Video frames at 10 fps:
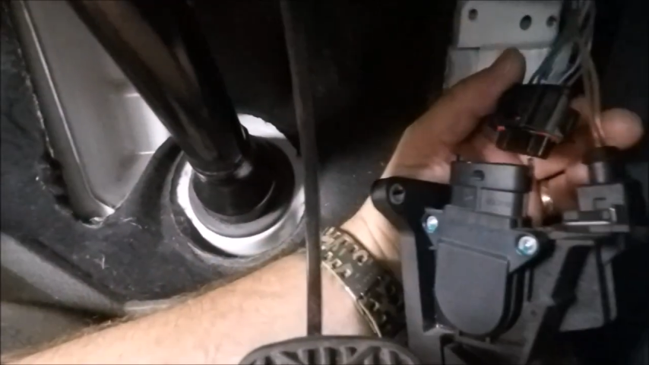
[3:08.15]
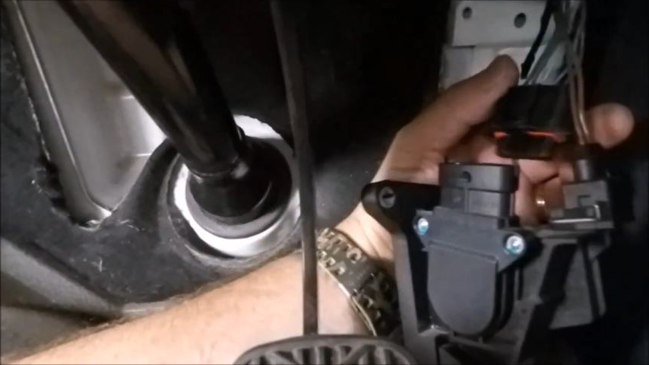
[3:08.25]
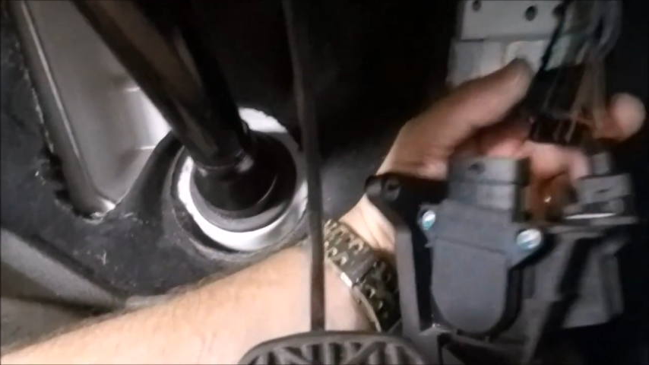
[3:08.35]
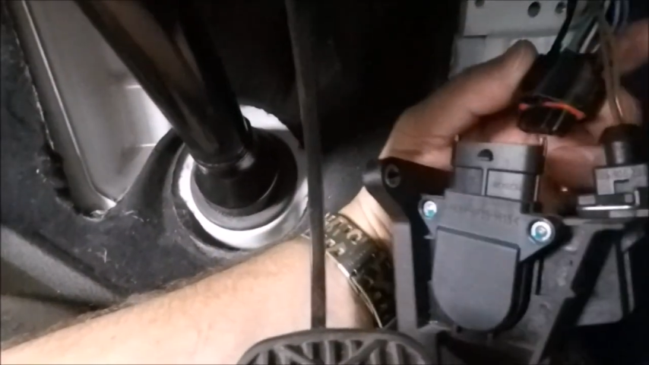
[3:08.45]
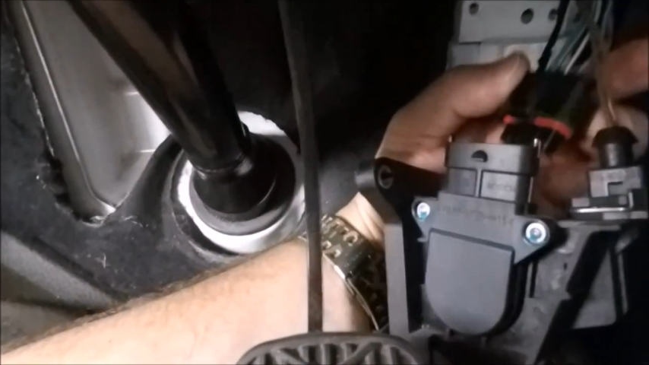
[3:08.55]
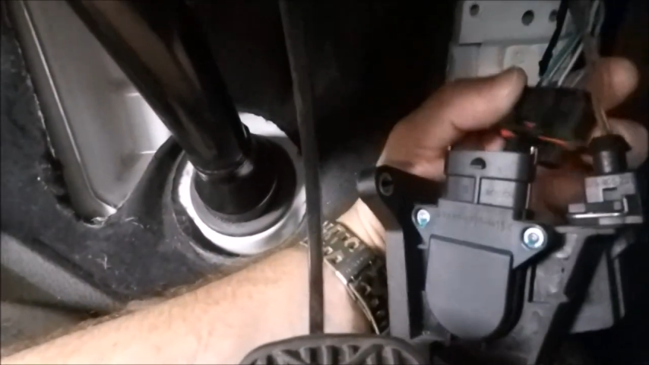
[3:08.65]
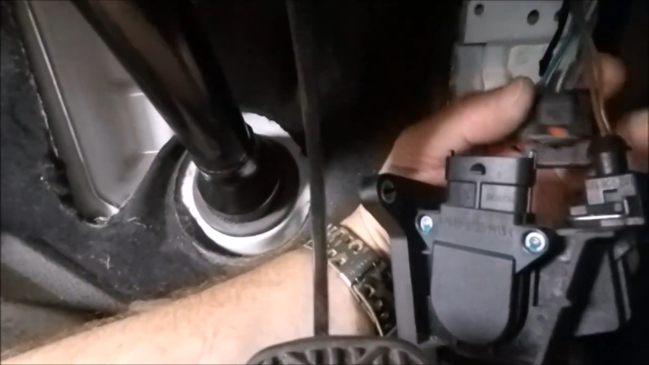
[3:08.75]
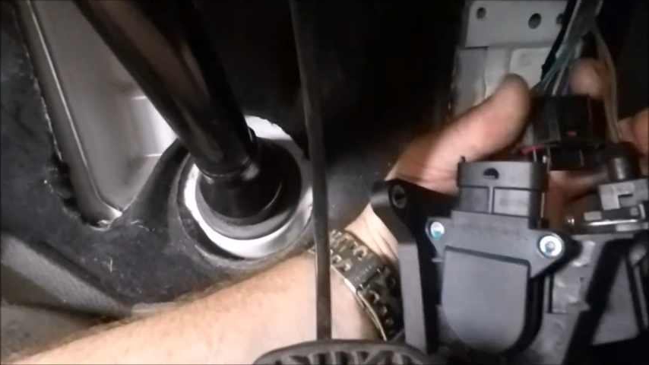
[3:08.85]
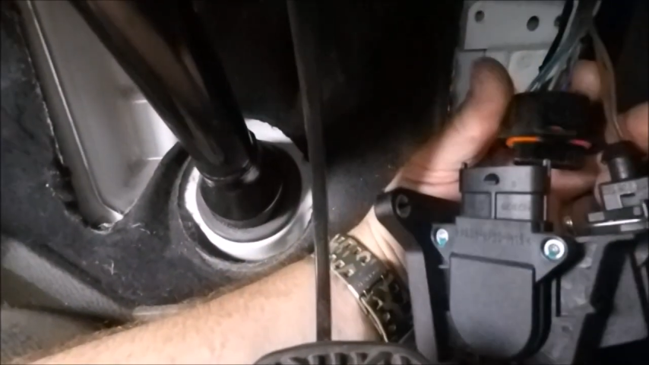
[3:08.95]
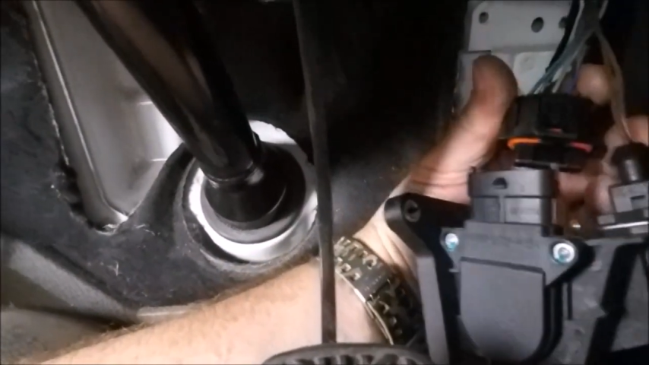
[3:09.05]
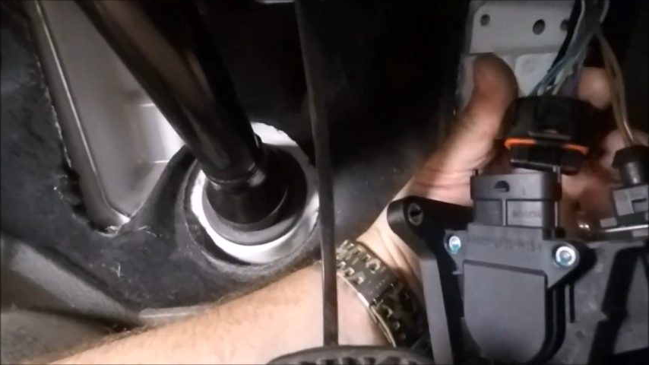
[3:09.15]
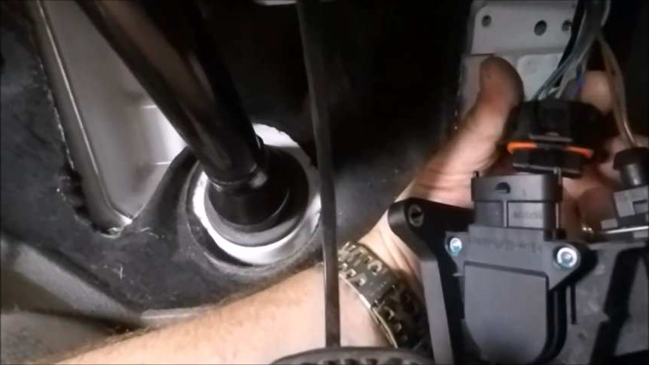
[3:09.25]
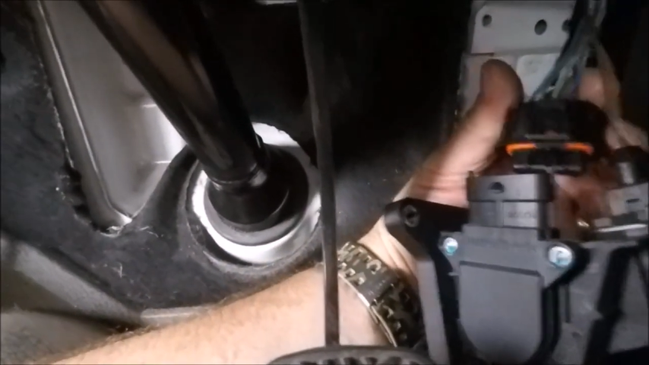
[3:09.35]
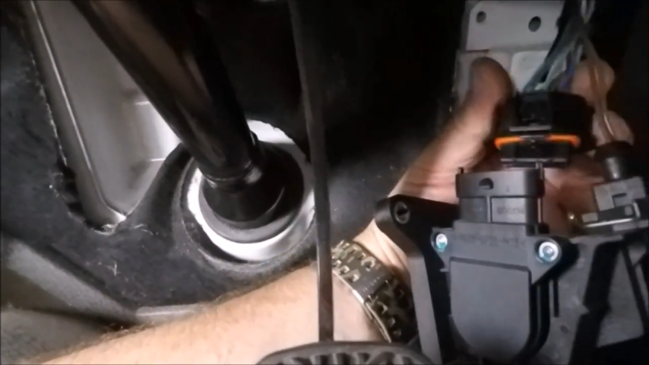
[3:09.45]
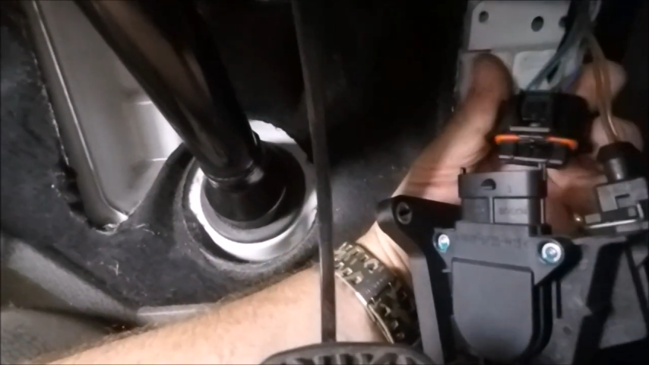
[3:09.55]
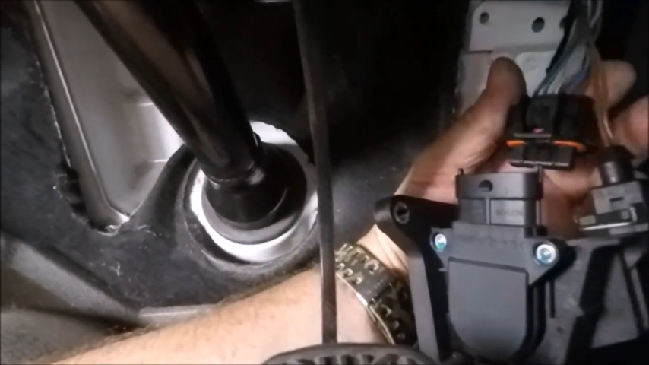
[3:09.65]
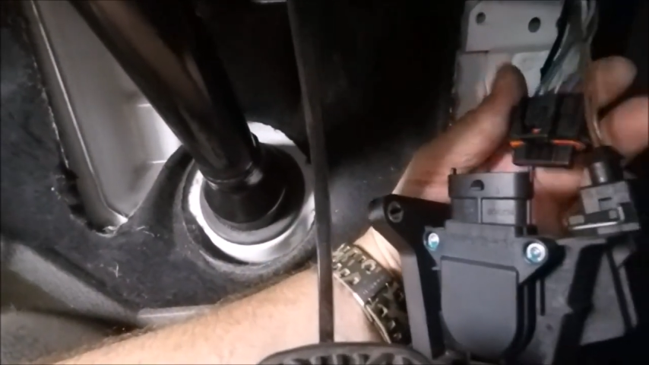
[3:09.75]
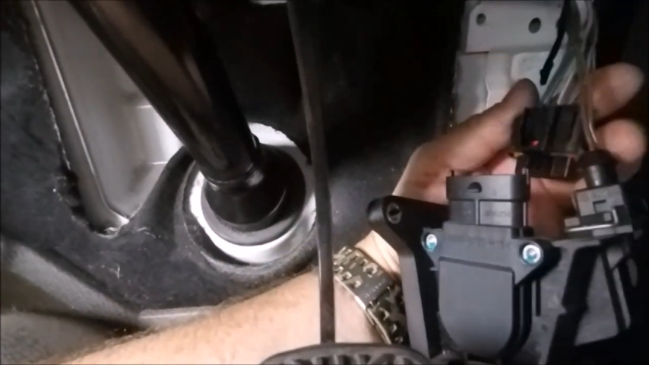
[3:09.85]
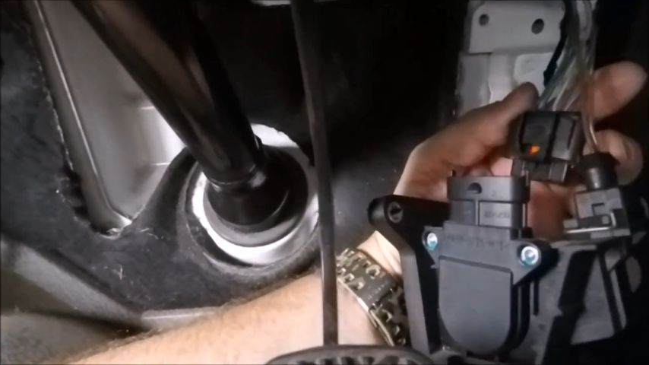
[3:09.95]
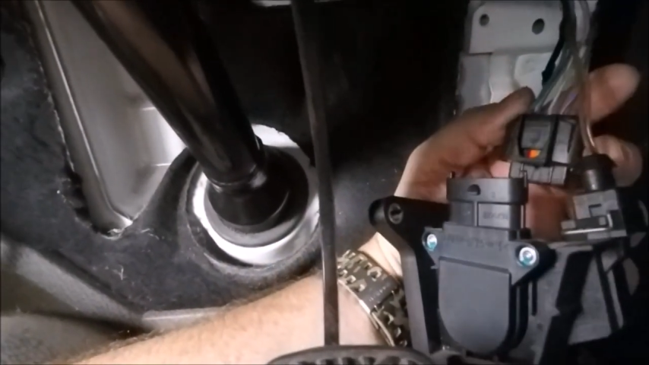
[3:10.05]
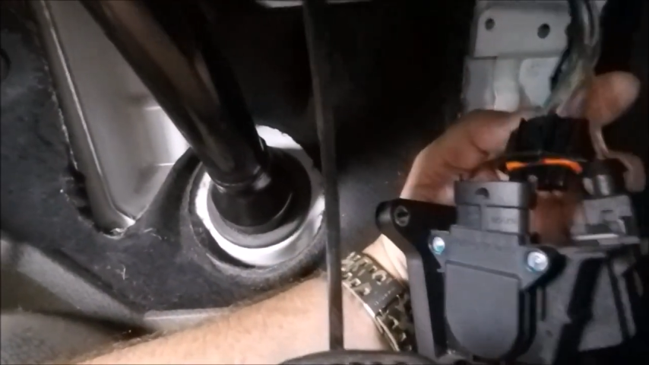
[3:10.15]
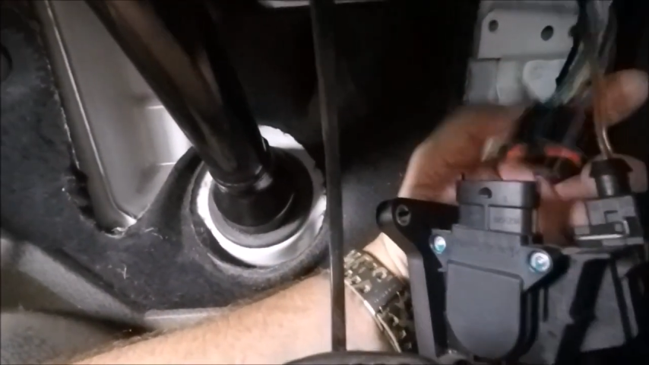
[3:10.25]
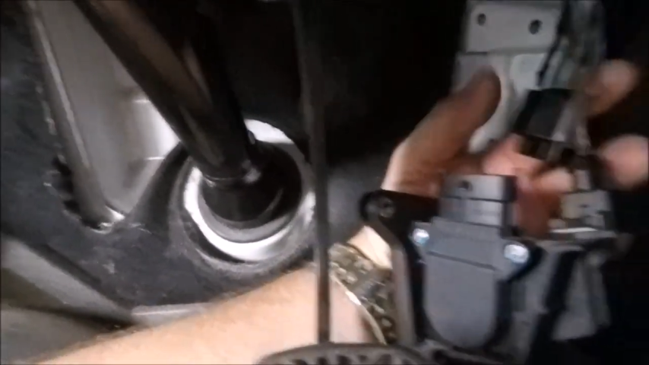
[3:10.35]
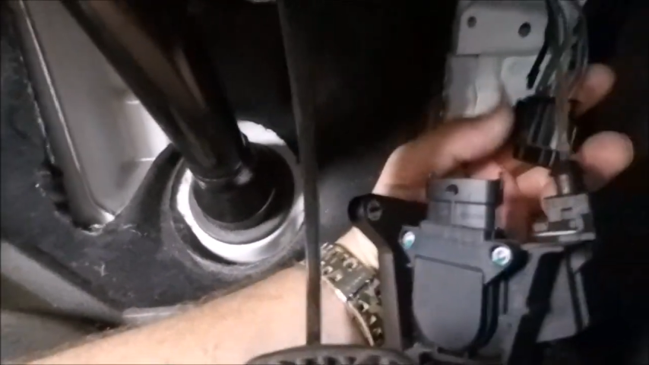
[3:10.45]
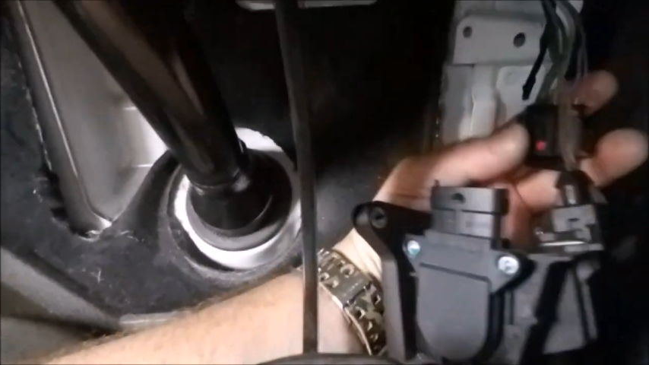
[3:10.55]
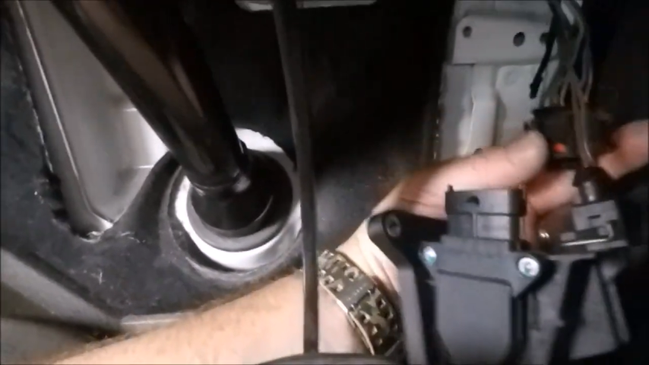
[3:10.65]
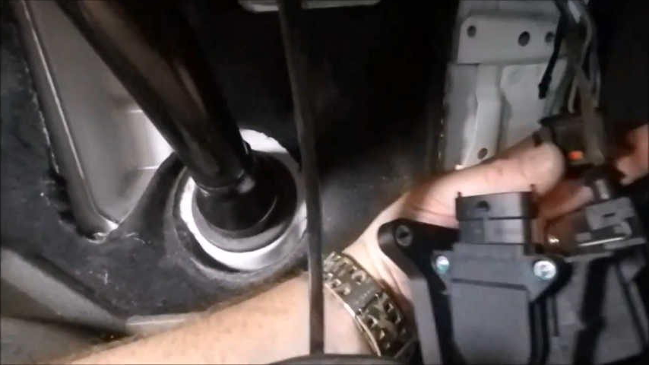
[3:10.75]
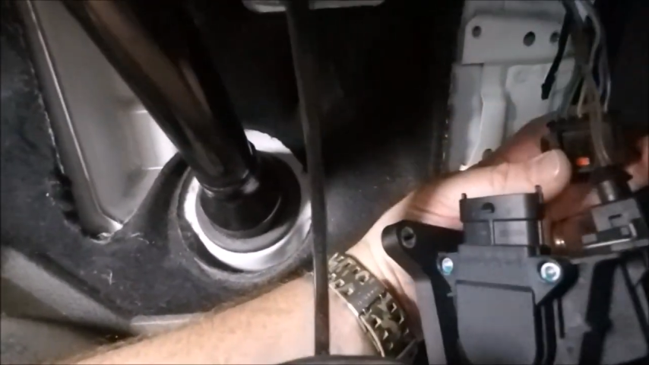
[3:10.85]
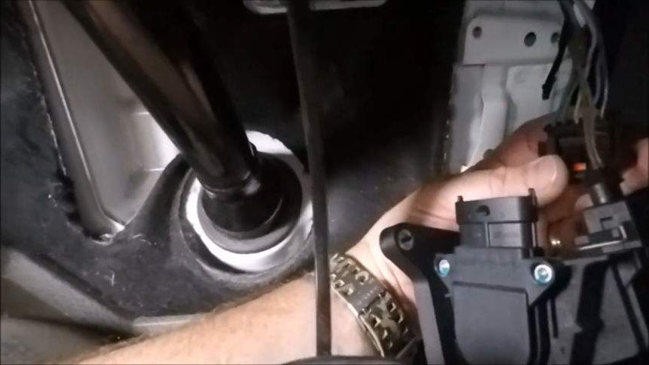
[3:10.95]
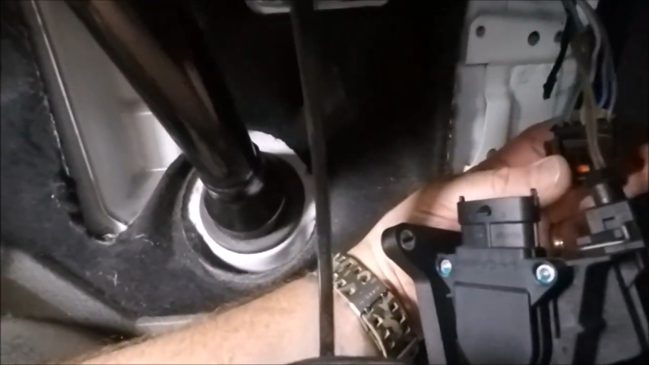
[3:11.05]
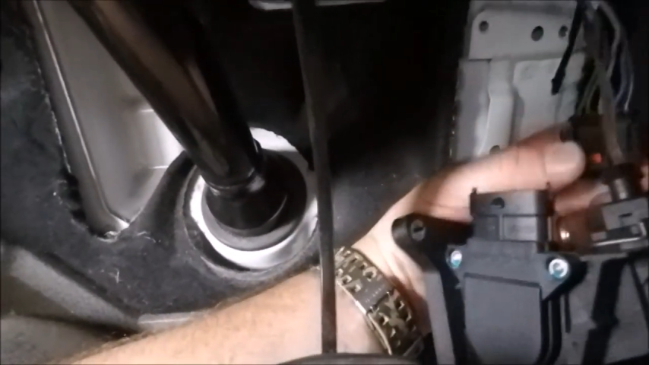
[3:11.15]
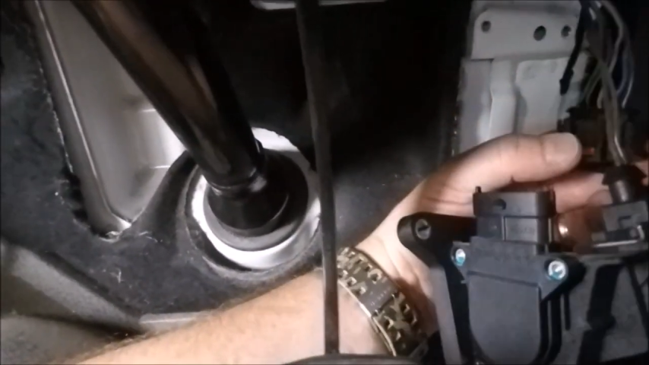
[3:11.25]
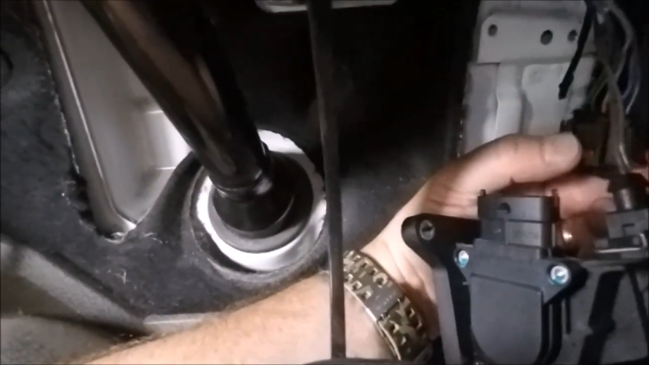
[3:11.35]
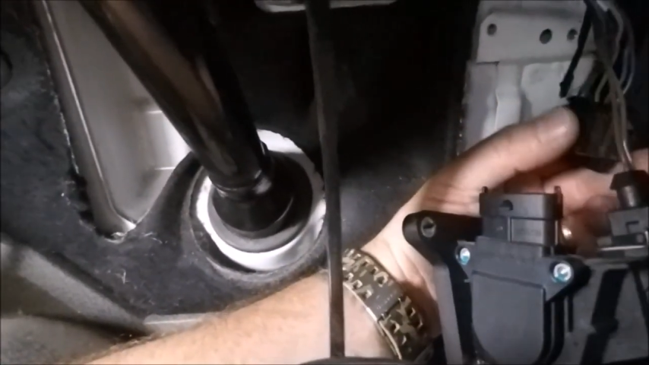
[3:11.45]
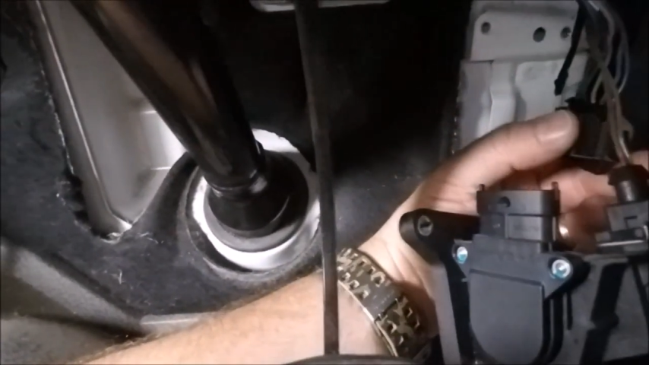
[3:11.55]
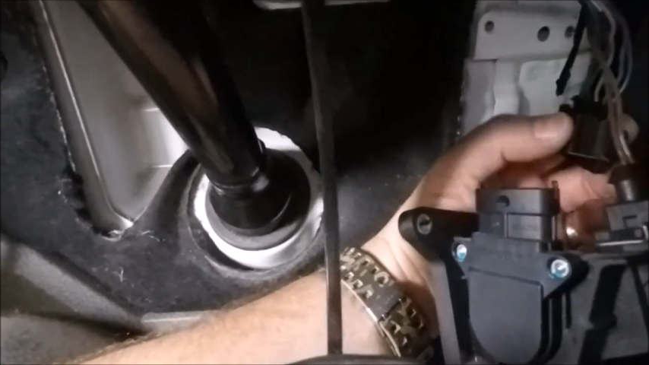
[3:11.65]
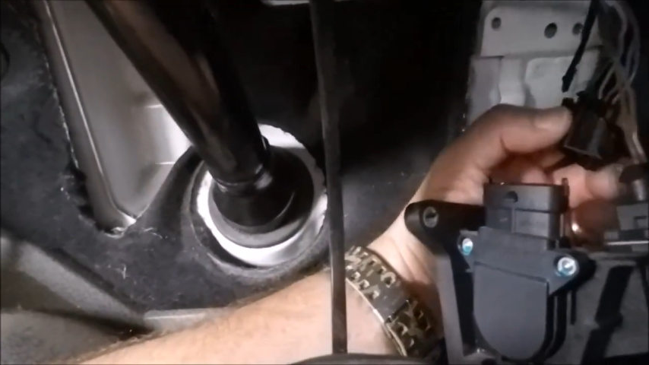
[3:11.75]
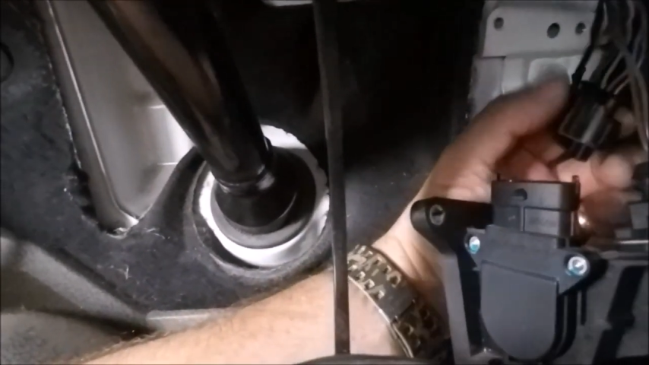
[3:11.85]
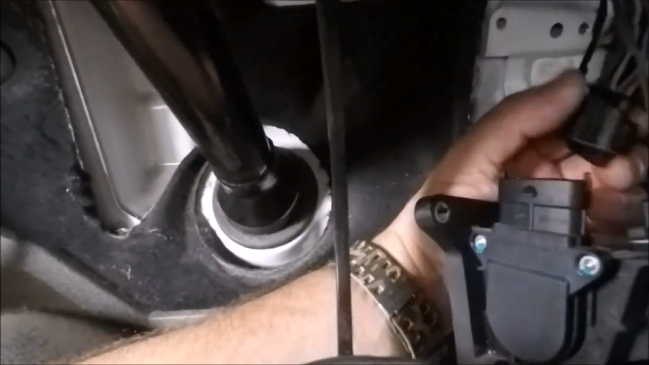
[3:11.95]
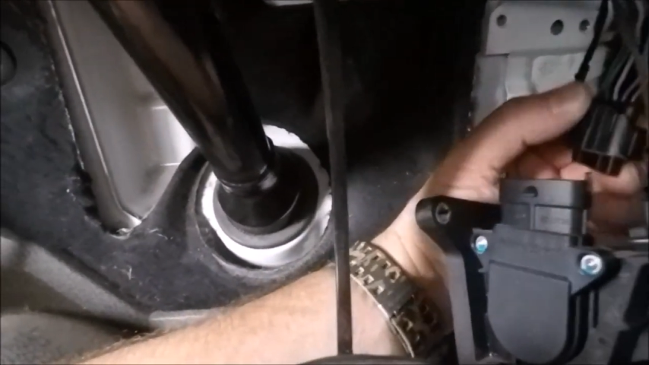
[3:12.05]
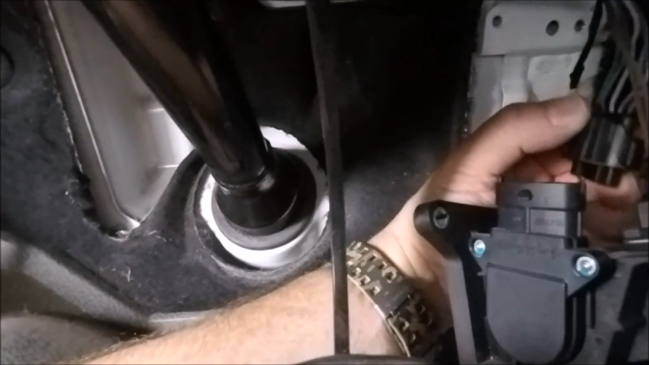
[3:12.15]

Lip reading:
No face is visible, so there are no lips to read.